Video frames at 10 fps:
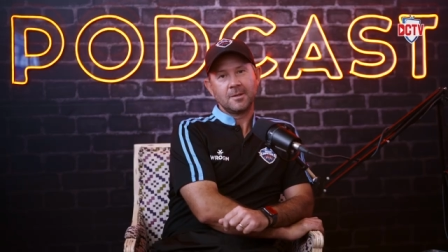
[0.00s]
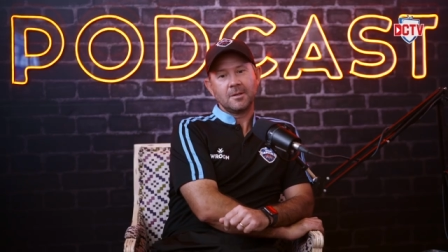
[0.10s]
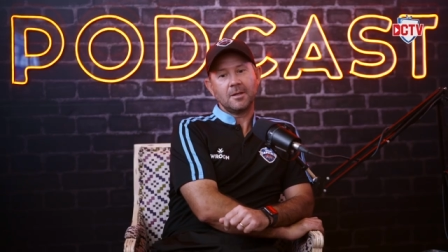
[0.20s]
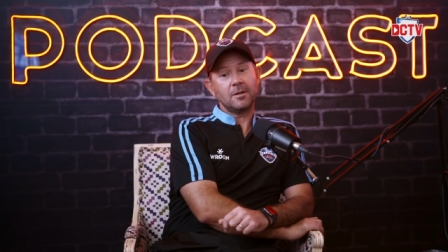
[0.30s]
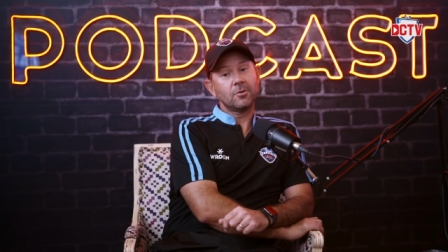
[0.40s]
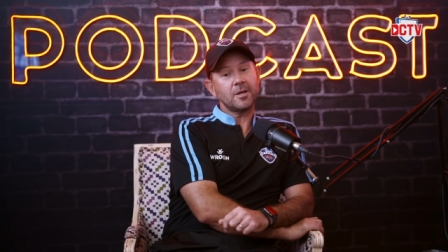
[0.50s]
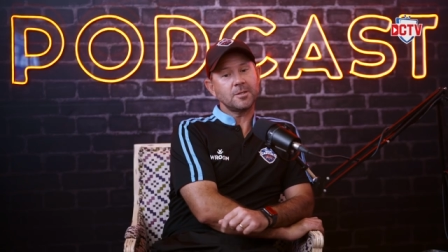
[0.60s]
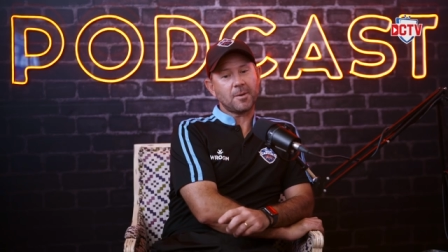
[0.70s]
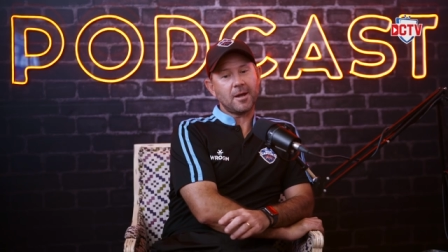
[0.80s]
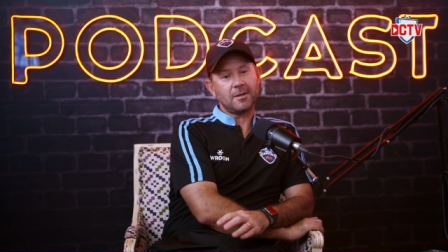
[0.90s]
yeah, look,
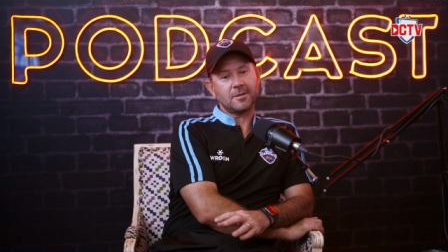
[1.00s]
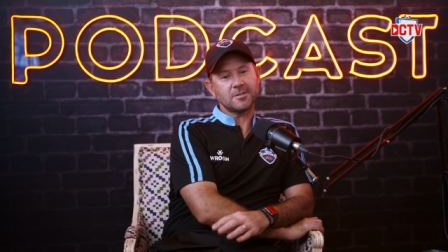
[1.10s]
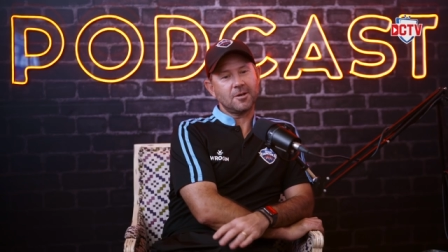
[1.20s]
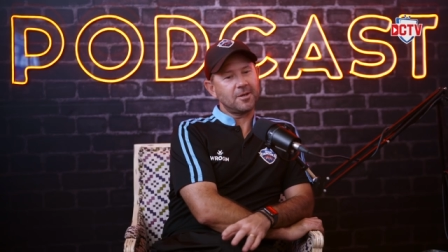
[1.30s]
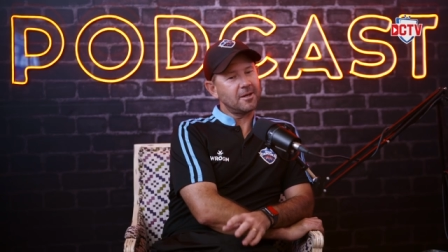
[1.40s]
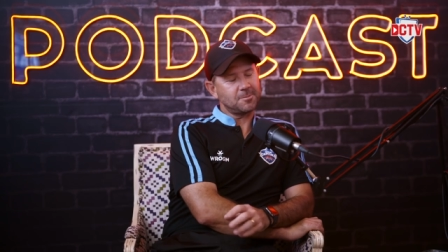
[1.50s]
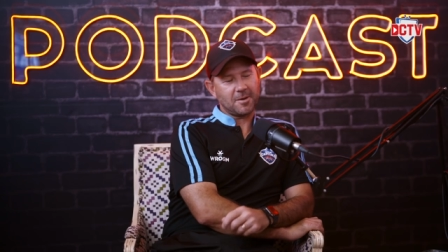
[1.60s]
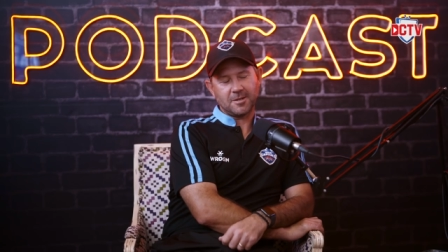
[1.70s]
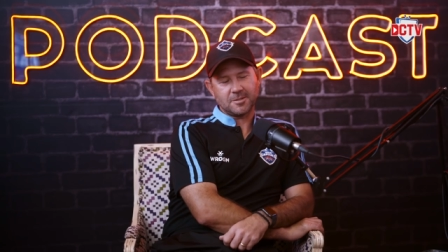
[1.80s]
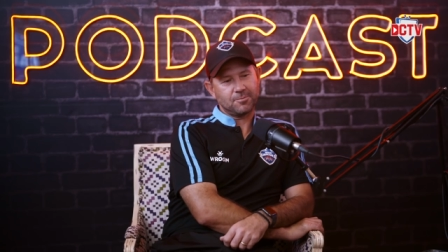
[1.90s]
he's batting. There's no doubt his
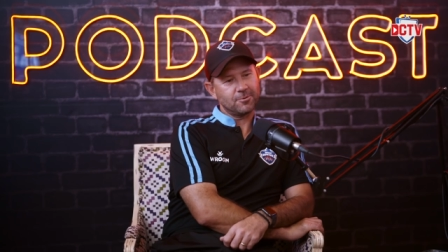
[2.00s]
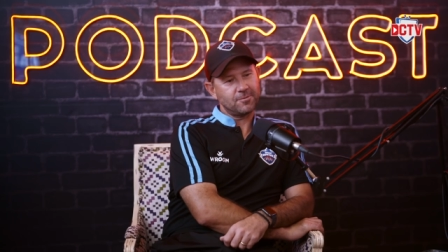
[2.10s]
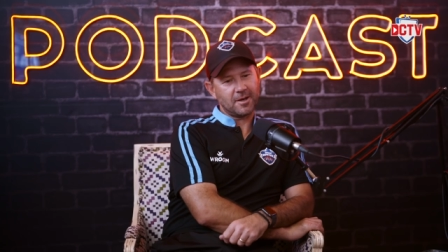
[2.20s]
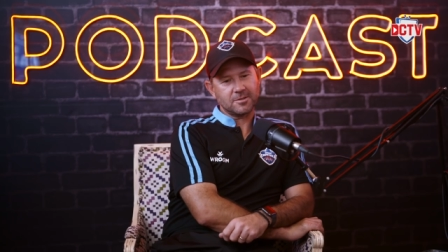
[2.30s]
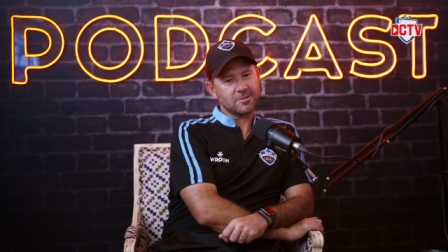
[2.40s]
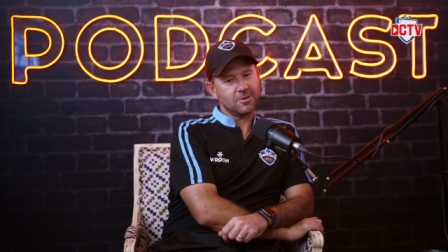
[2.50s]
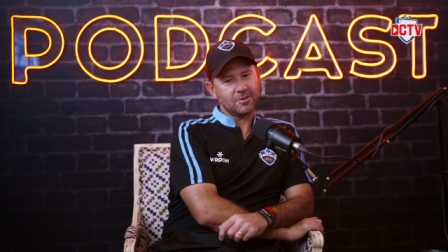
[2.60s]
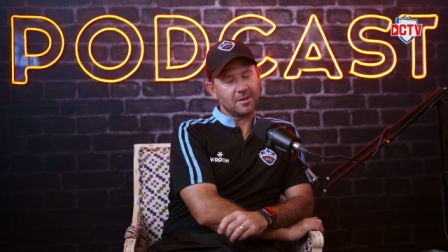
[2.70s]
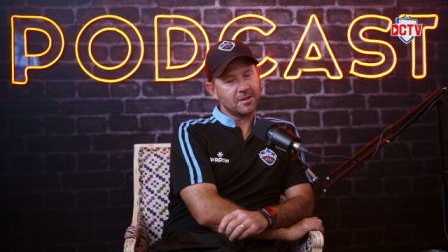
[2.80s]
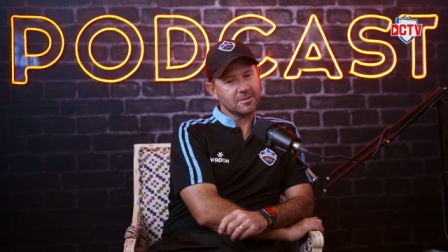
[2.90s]
batting's improved out of sight
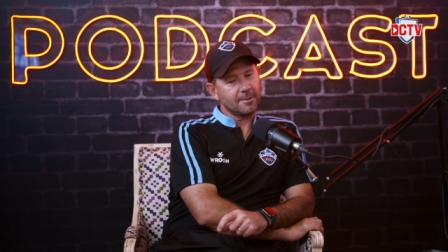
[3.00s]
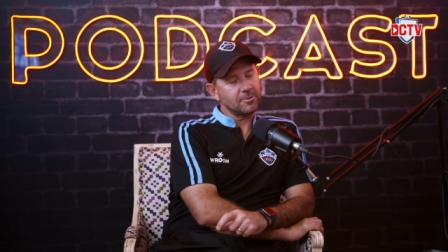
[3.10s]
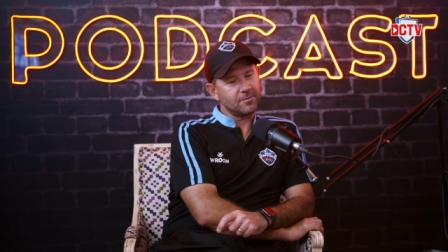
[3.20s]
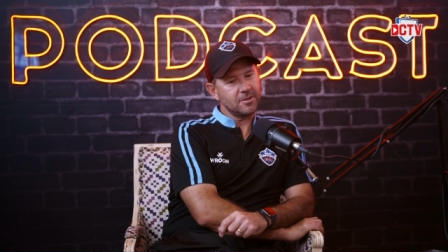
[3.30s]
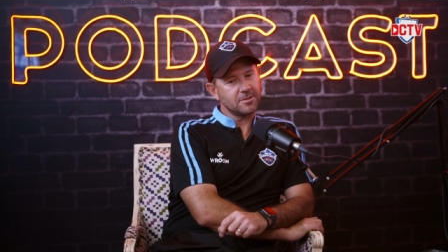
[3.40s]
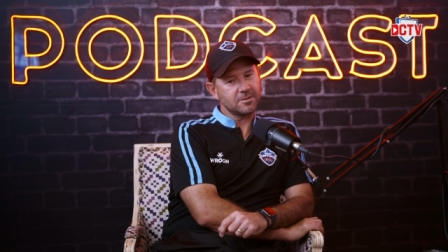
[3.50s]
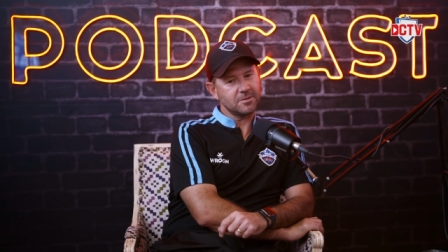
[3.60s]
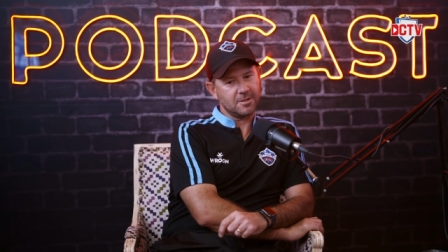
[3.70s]
in the last couple of years.